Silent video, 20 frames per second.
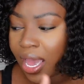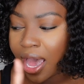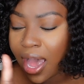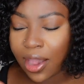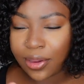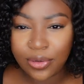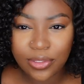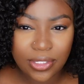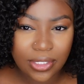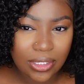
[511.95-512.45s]

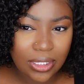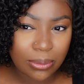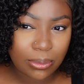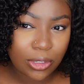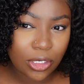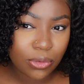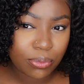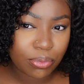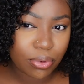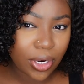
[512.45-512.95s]
I'll use a
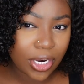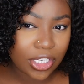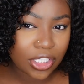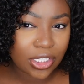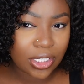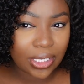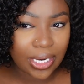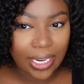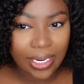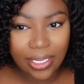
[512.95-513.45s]
Denman brush
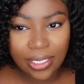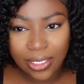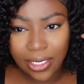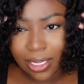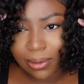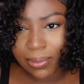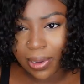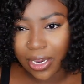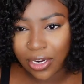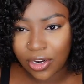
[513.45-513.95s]
to like
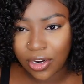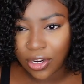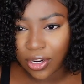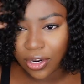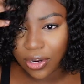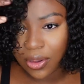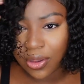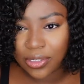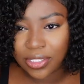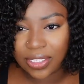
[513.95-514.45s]
clump my
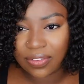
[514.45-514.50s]
curls